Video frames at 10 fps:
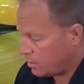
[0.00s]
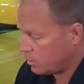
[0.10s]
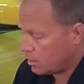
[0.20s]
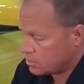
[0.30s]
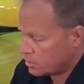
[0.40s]

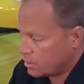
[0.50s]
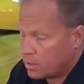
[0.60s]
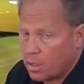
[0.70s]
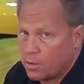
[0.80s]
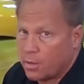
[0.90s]
It'll also get
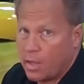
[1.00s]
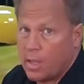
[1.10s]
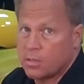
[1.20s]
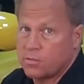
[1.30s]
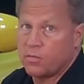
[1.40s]
it on your
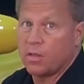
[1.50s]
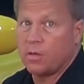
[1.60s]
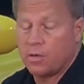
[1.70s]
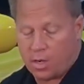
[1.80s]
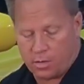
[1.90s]
hands if you let
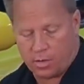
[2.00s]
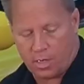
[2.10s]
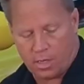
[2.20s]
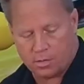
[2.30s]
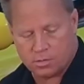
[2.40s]
it dry on your
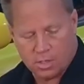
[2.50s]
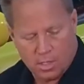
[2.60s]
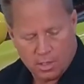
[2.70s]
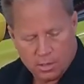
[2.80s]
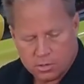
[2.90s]
hands.
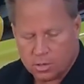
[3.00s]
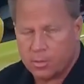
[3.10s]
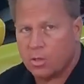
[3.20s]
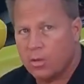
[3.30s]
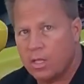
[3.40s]
So let
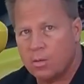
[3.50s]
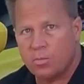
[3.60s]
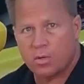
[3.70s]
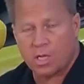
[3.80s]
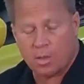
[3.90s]
me go ahead and
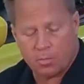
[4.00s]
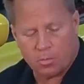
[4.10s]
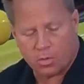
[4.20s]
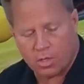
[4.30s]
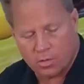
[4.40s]
put a couple
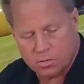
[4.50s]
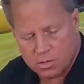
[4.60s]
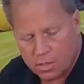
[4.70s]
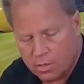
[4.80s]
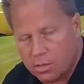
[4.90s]
more coats
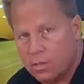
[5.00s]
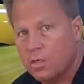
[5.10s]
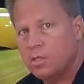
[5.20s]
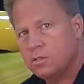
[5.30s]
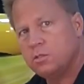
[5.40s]
on here,
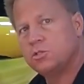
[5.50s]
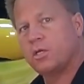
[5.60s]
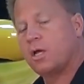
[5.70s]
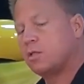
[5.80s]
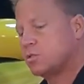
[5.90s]
show
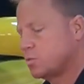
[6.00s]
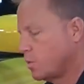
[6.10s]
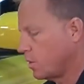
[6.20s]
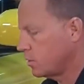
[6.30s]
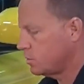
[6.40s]
you how this
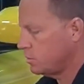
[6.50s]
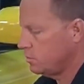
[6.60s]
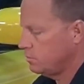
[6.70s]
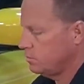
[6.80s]
works.